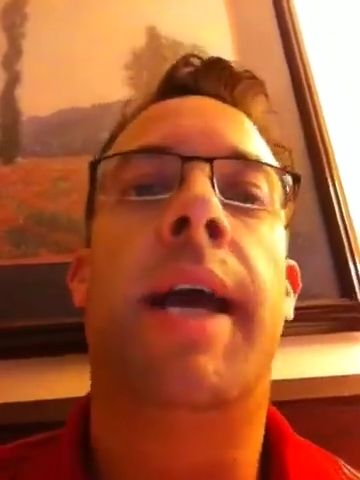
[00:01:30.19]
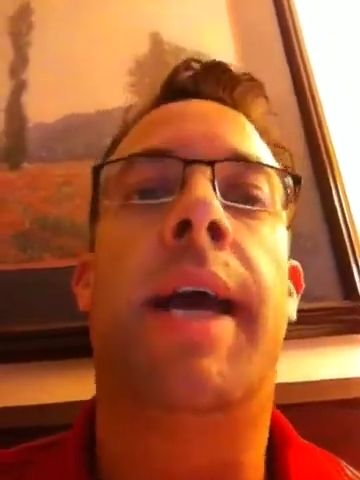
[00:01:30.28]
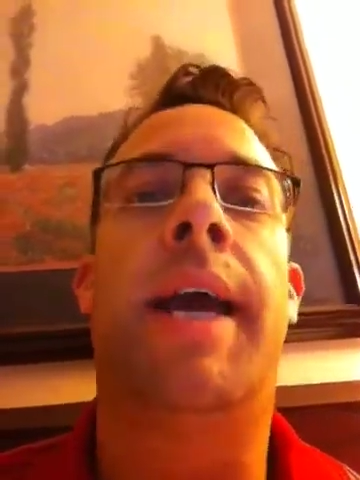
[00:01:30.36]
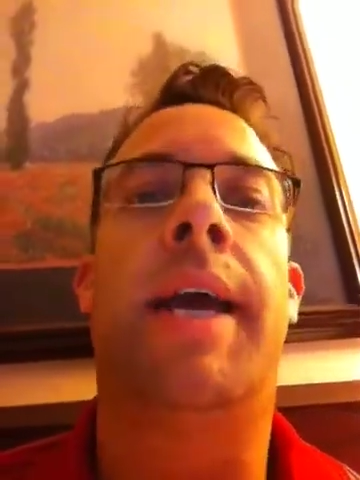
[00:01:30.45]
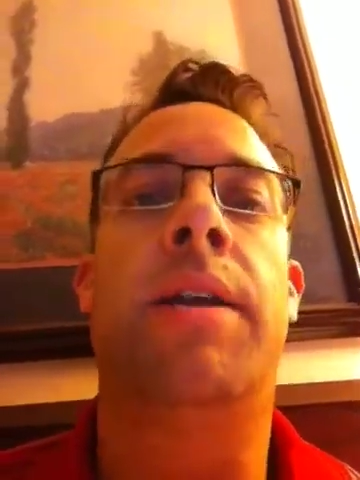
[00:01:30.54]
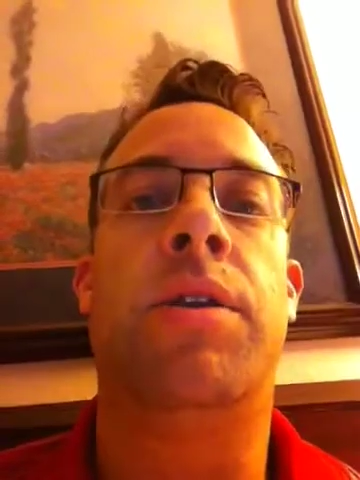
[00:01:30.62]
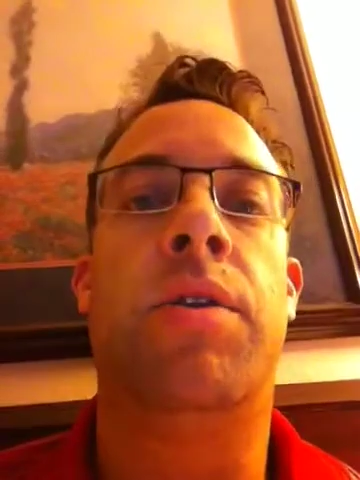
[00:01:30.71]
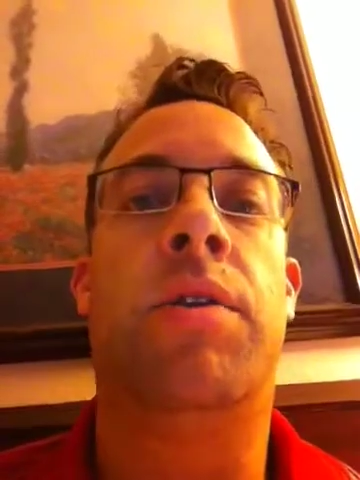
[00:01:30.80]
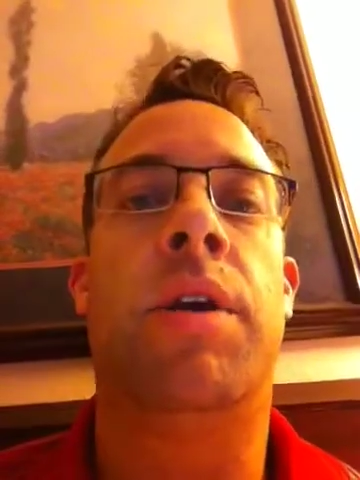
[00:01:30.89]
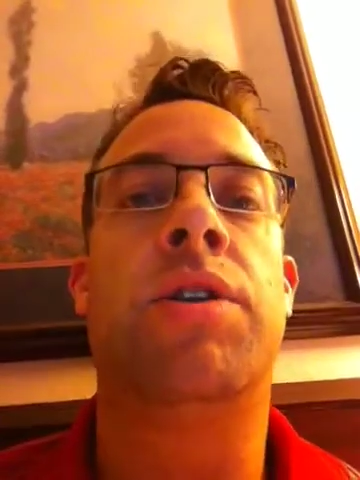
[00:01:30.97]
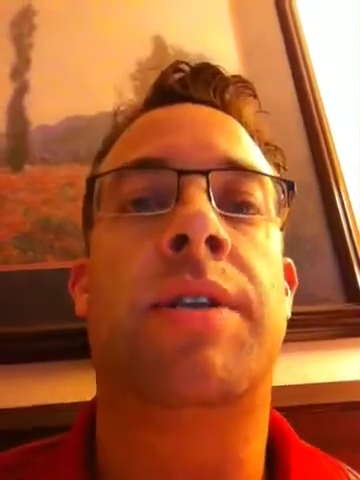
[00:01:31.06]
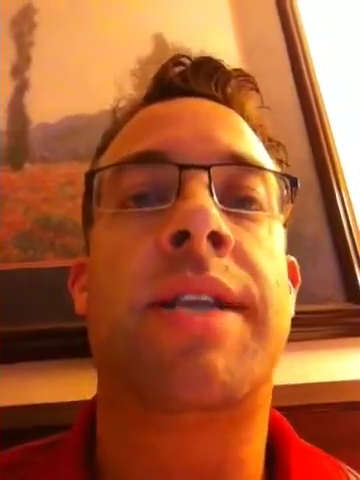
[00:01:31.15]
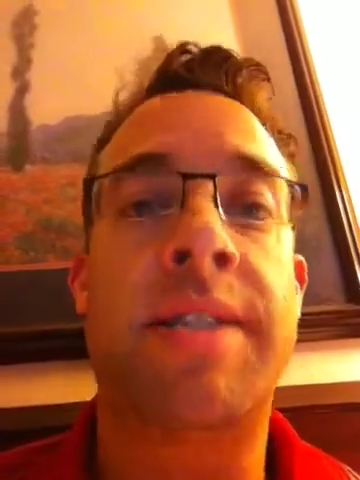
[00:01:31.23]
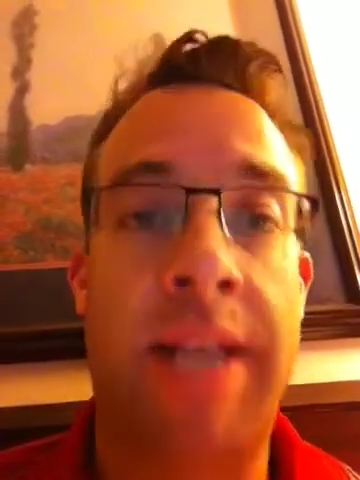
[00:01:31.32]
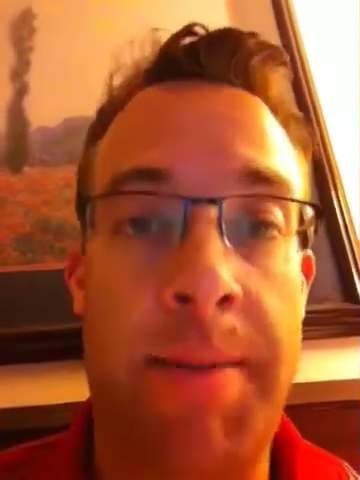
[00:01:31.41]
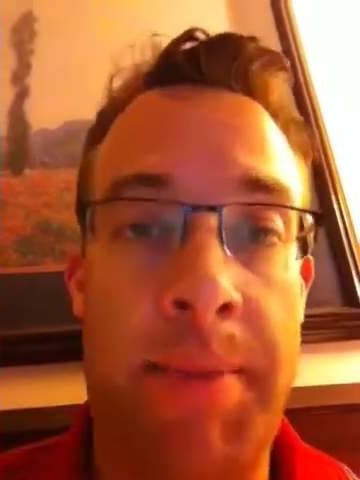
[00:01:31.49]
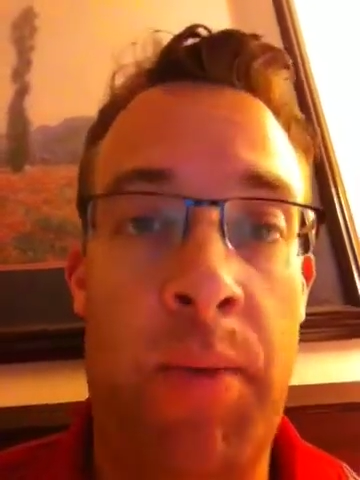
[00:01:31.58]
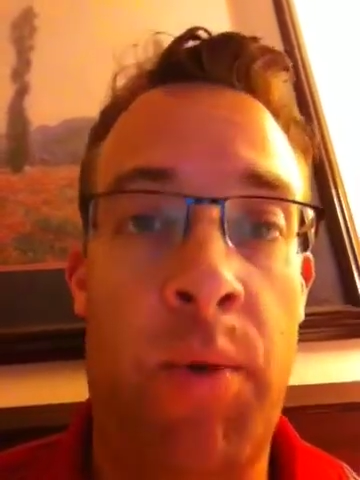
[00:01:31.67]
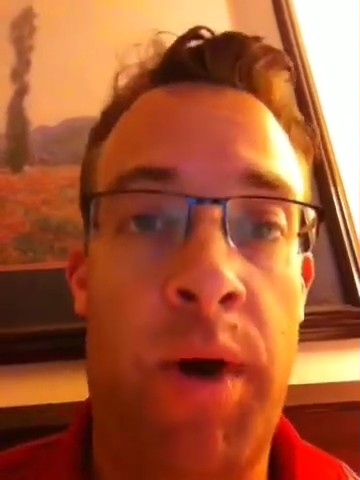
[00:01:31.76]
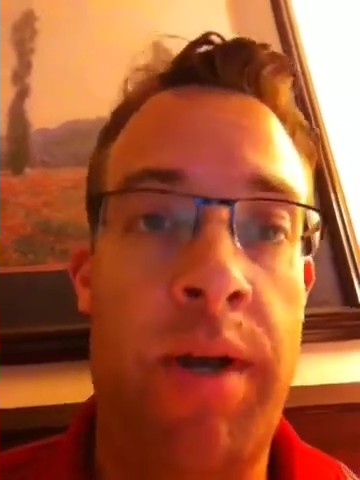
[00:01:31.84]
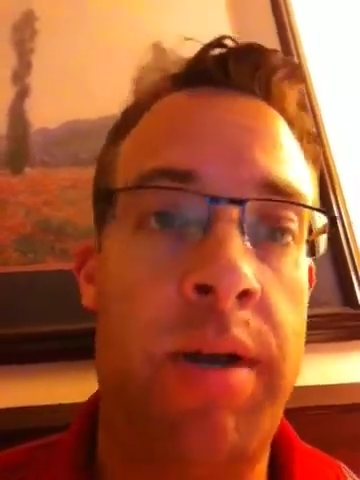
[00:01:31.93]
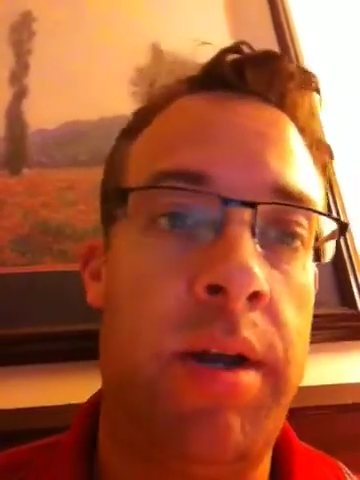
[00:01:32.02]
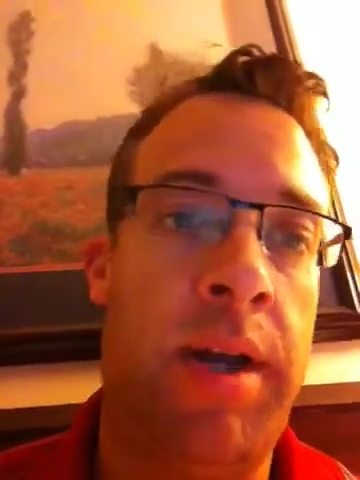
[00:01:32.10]
and you can just set up that
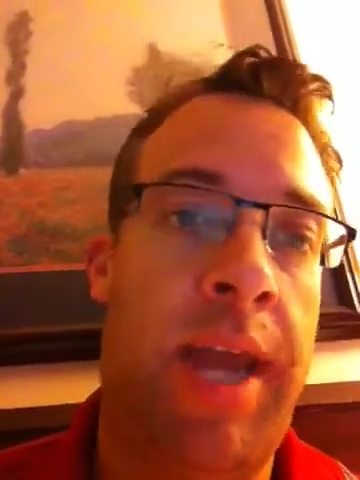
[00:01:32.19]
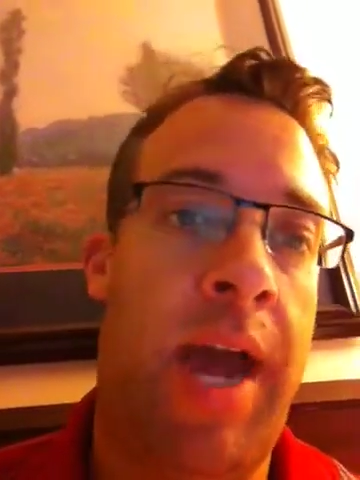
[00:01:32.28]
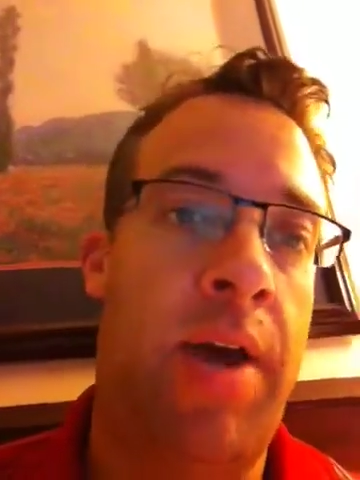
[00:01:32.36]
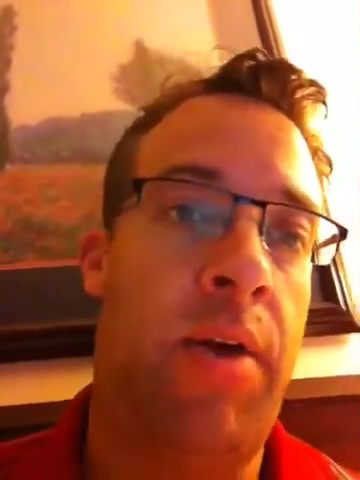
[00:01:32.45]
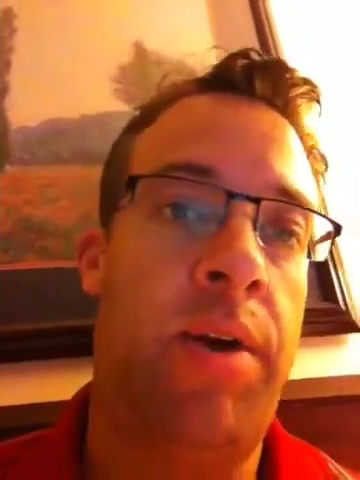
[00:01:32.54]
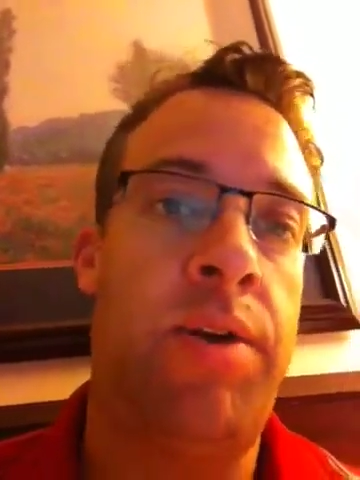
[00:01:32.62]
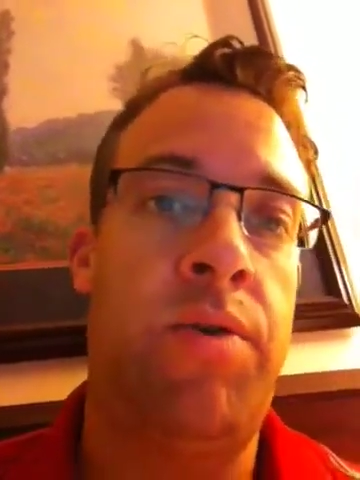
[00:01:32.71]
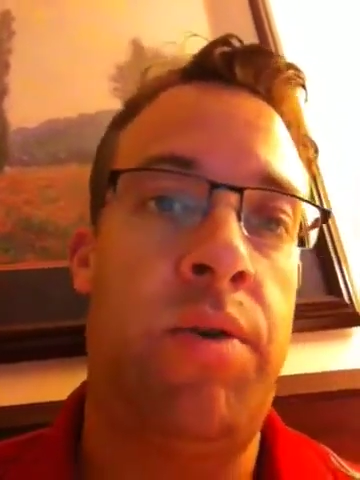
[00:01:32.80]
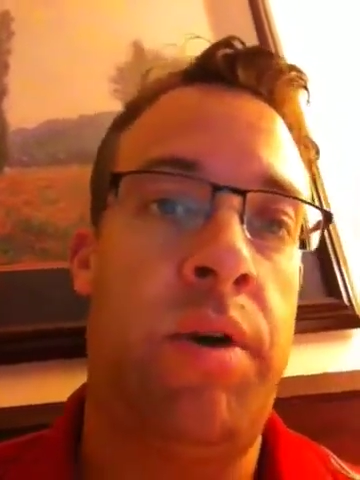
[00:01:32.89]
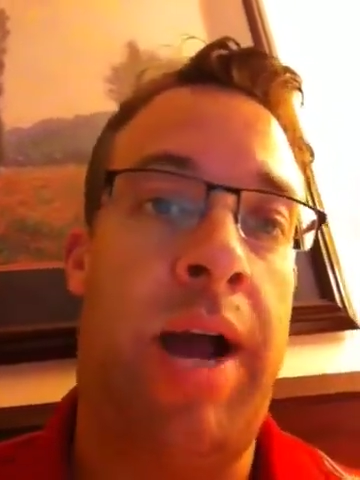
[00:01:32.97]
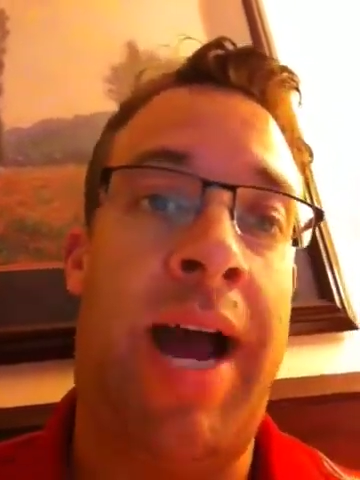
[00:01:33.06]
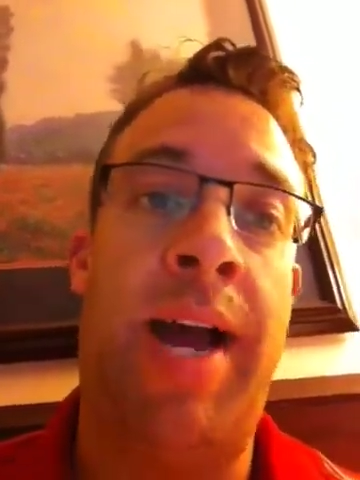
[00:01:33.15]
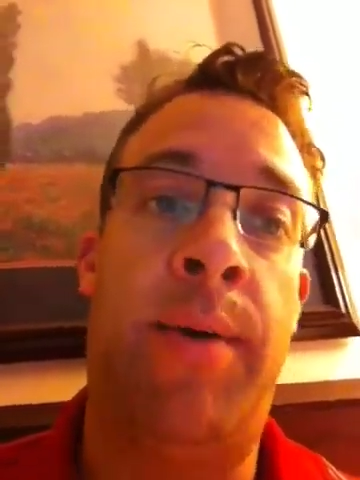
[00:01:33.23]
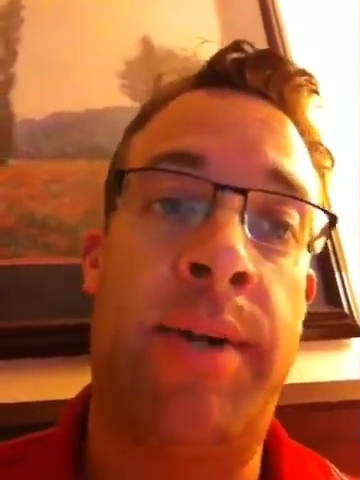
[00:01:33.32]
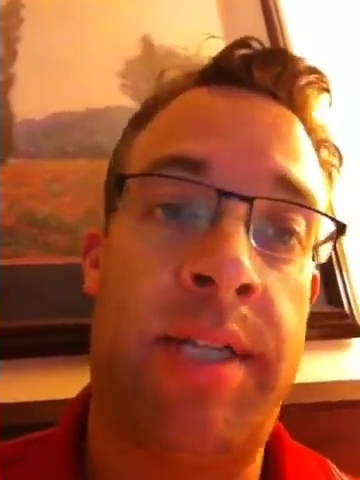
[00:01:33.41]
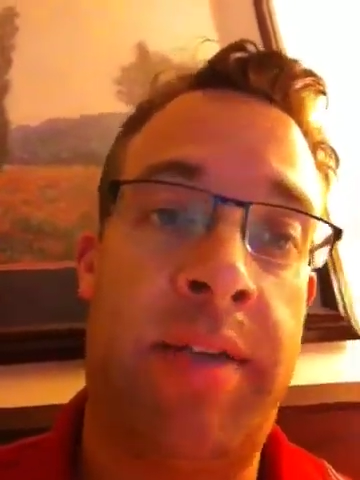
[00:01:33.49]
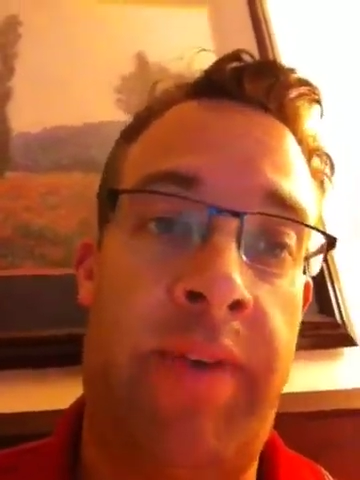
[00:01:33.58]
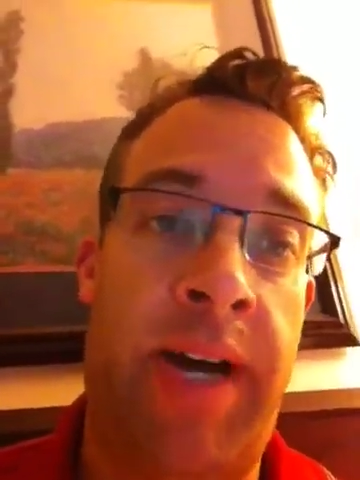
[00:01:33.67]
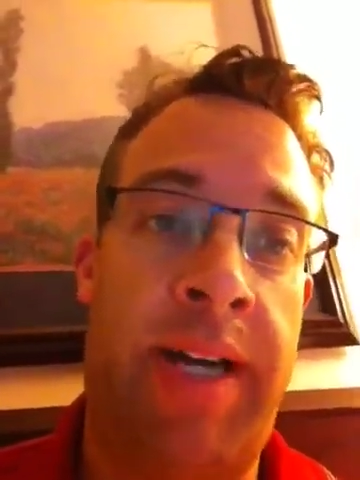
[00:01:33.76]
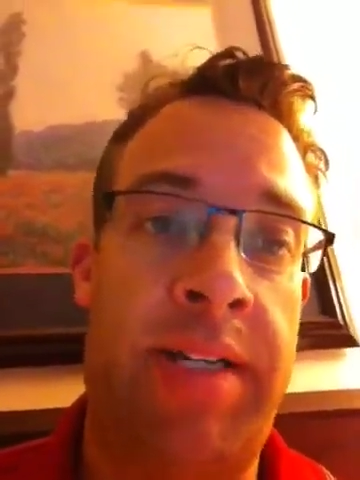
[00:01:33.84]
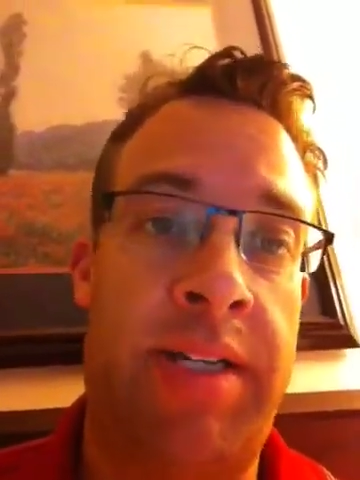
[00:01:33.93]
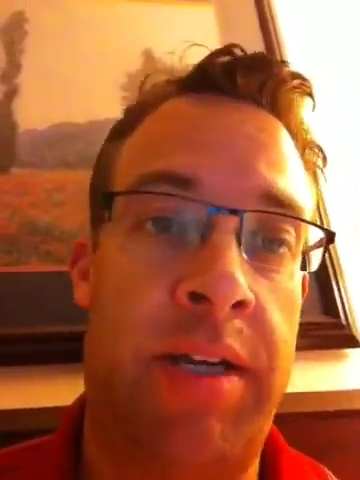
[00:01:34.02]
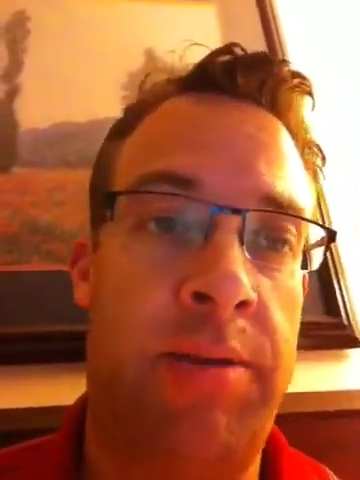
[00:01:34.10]
one account on your iOS
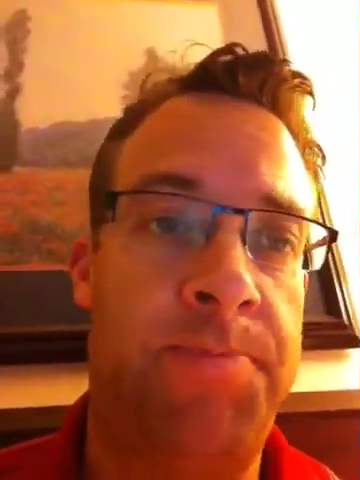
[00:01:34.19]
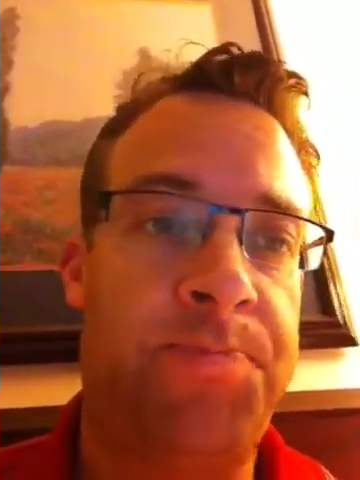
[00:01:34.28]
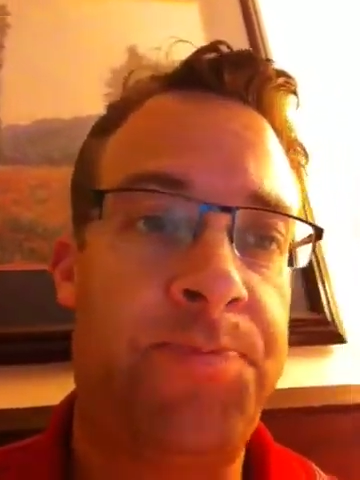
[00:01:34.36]
device. So,